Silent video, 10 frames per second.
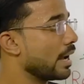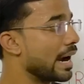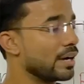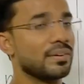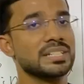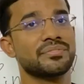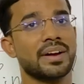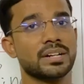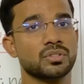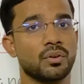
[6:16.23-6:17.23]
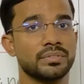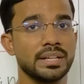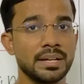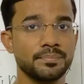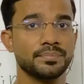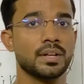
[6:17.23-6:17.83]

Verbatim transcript: adverse facts of the